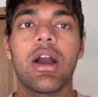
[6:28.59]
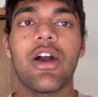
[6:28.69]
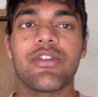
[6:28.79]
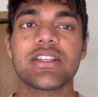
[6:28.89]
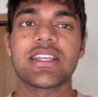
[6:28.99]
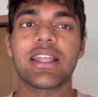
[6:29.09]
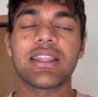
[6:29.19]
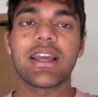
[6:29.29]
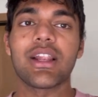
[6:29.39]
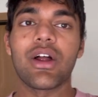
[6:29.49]
obviously i
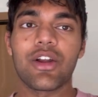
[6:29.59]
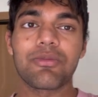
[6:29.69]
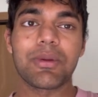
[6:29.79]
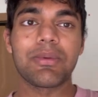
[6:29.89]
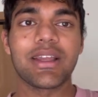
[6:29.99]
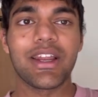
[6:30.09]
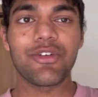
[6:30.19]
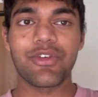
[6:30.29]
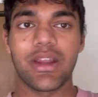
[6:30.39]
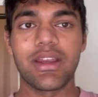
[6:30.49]
think a lot of people get
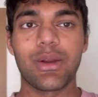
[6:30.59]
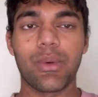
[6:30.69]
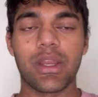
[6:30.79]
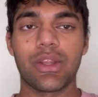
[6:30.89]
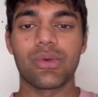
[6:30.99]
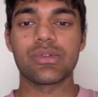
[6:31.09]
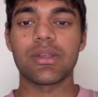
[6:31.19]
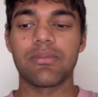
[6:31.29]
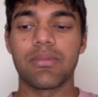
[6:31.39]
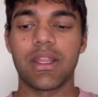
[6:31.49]
offended when you know
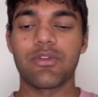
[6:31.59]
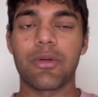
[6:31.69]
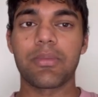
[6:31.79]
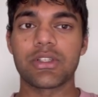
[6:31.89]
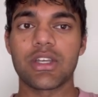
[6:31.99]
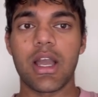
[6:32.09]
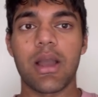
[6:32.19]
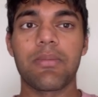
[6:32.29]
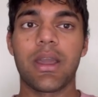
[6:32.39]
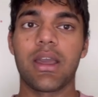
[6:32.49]
somebody from
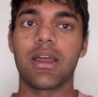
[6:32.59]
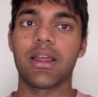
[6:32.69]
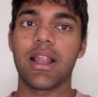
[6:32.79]
punjab uh,